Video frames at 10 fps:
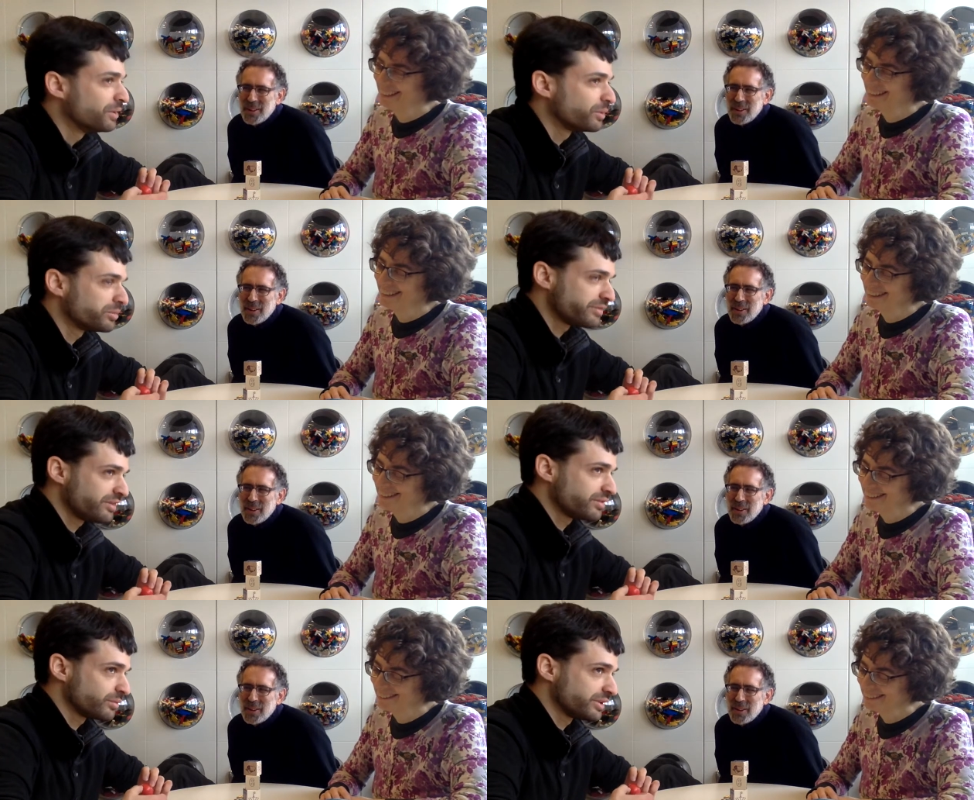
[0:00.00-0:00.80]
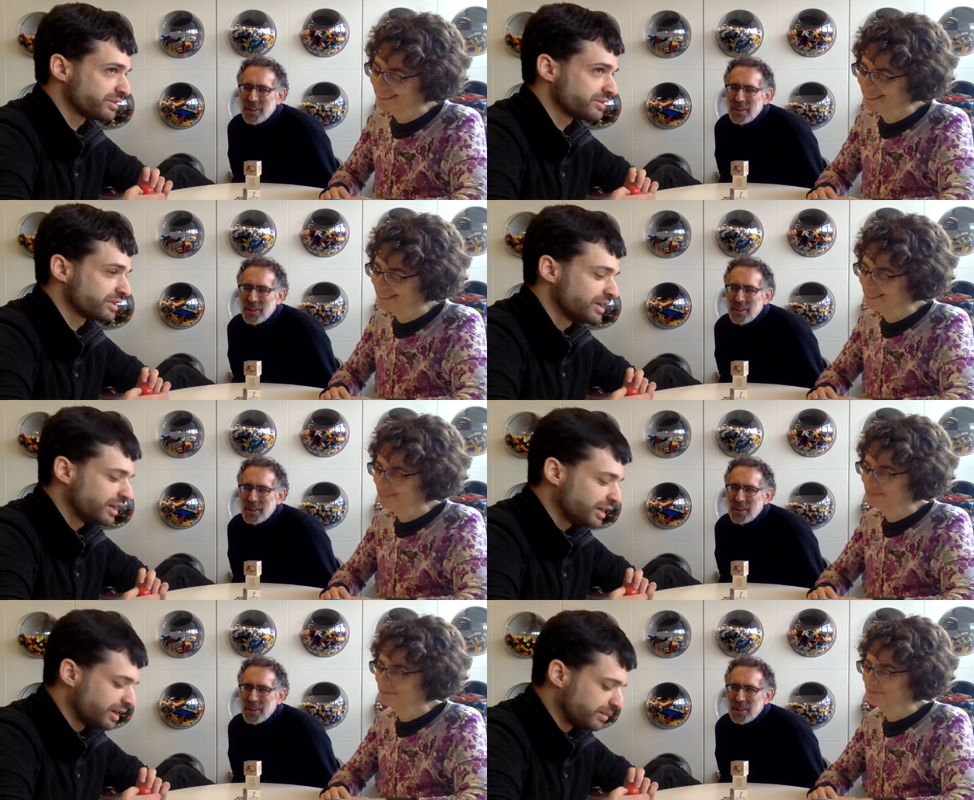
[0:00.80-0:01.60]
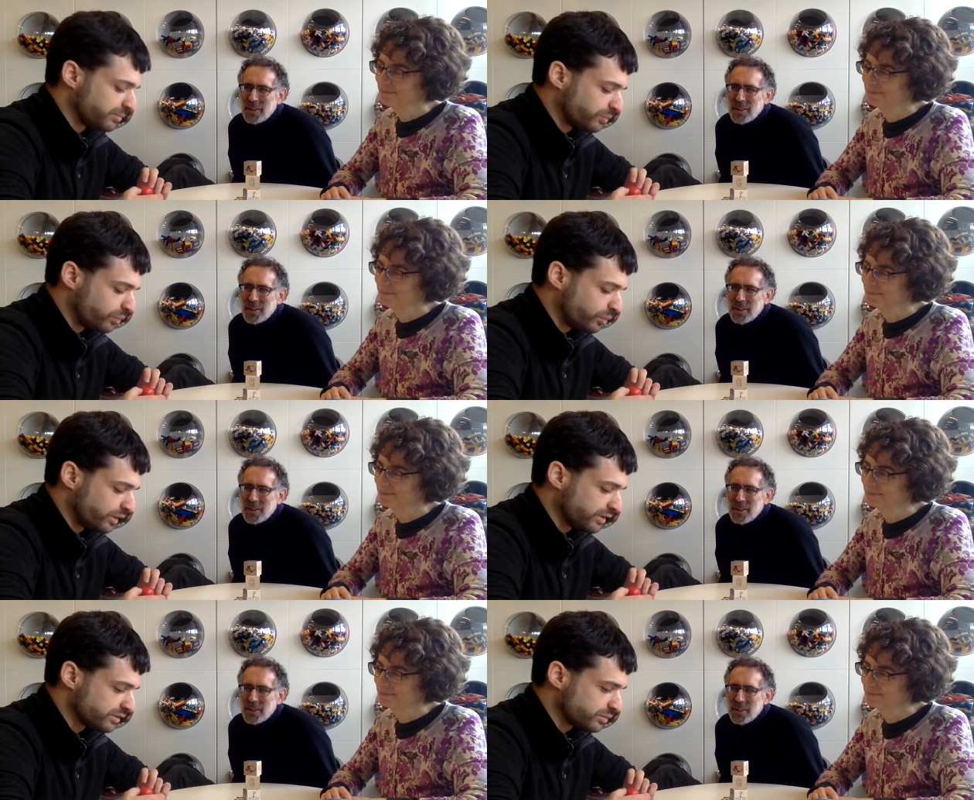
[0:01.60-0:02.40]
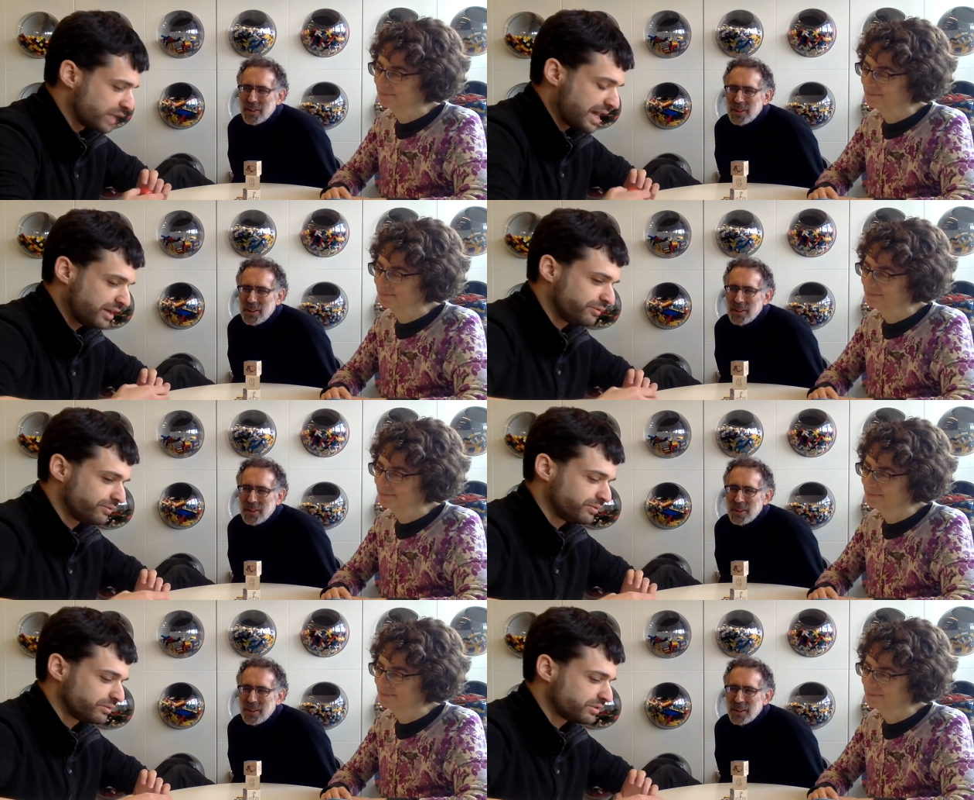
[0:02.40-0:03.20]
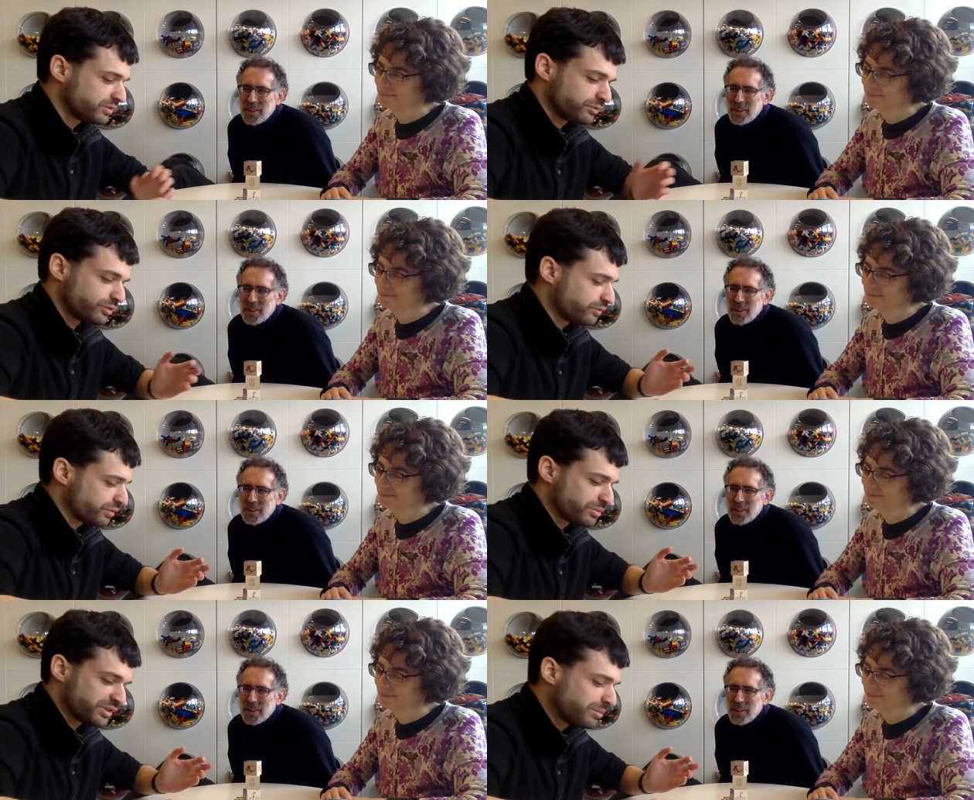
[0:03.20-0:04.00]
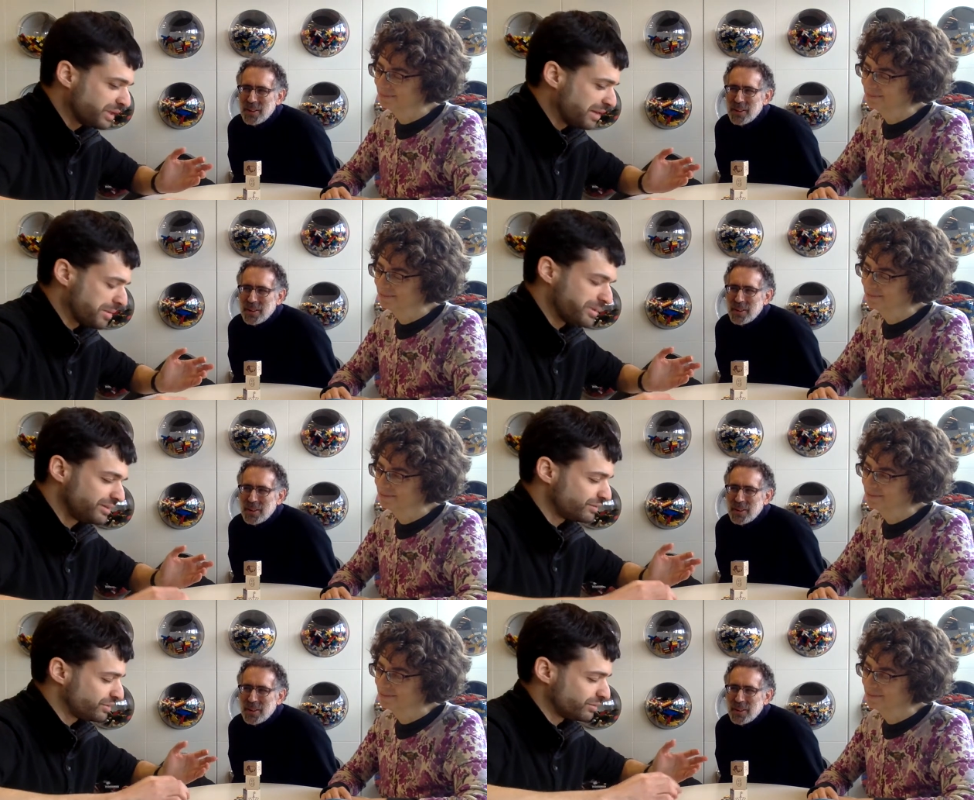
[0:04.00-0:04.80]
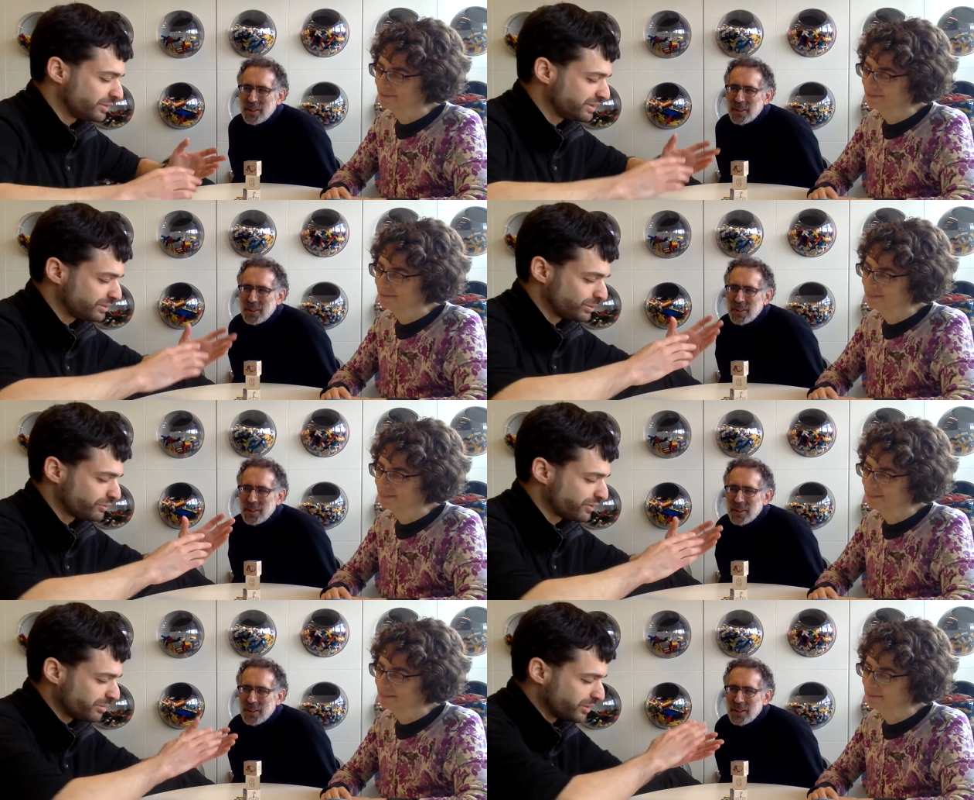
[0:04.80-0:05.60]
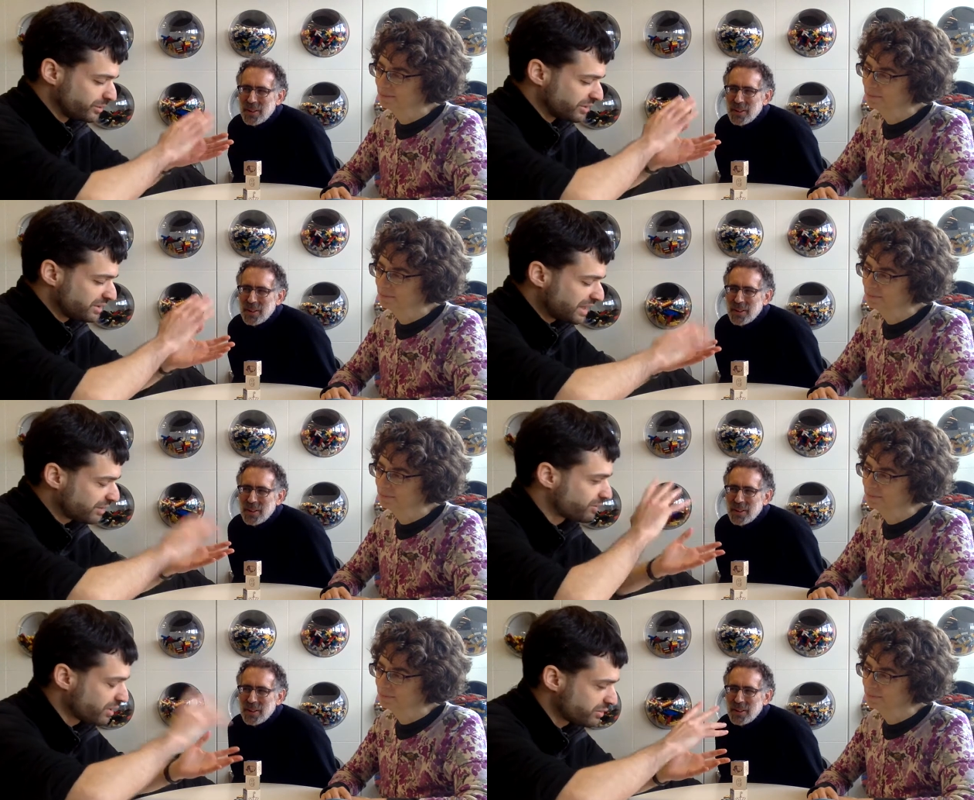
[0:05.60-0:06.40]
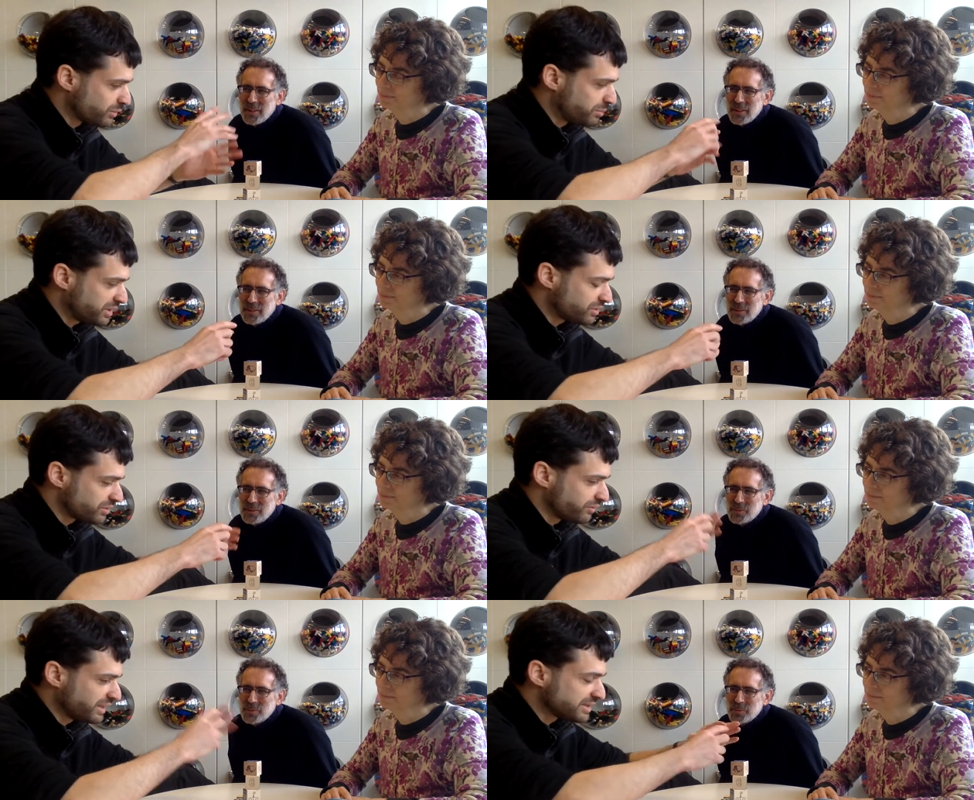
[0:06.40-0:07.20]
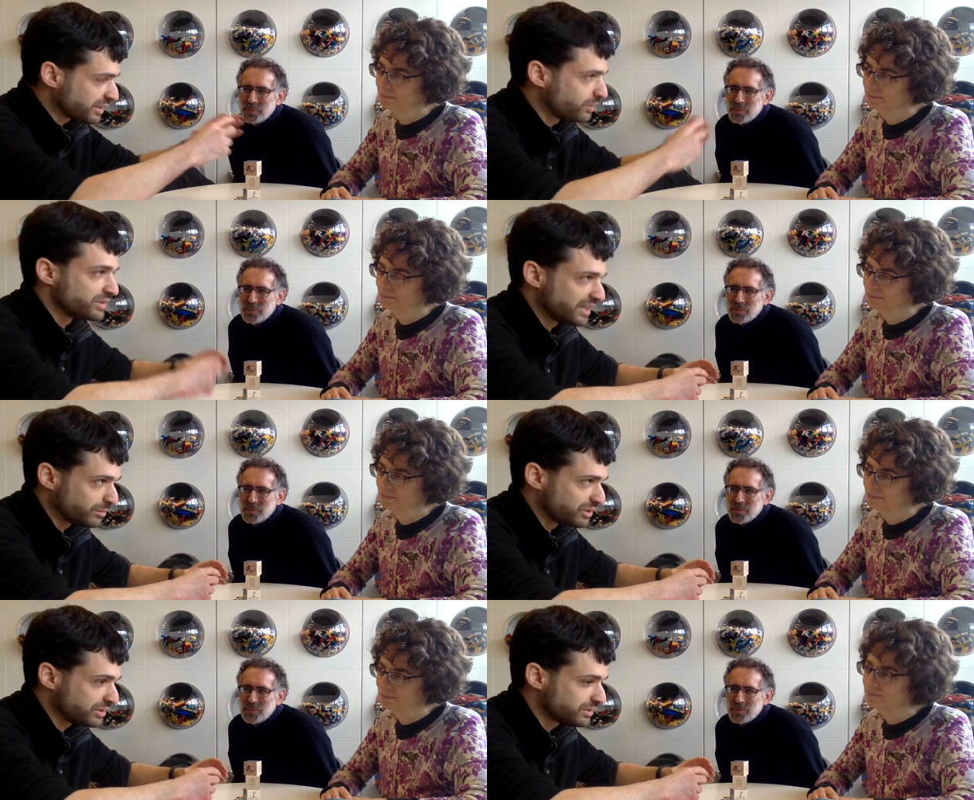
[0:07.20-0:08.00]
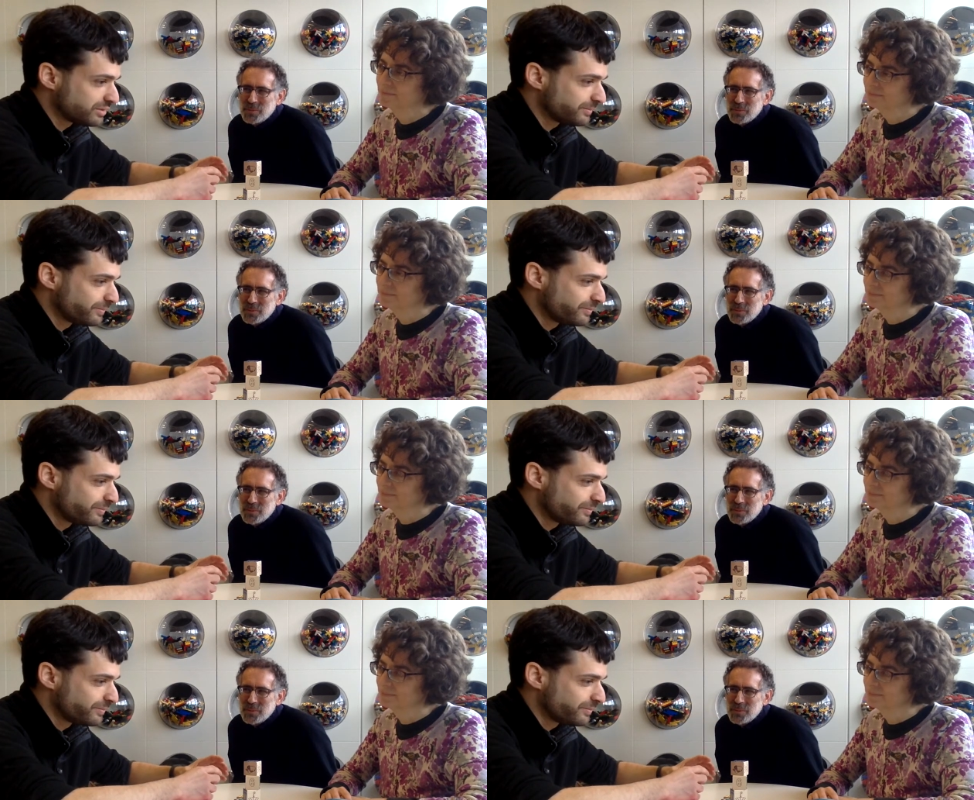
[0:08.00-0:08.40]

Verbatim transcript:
Speaker 1: One of my favorite ones um, was we had for, from some game, I'm not even sure what this was from, but it was a stack of cards with pictures of things that go in sandwiches.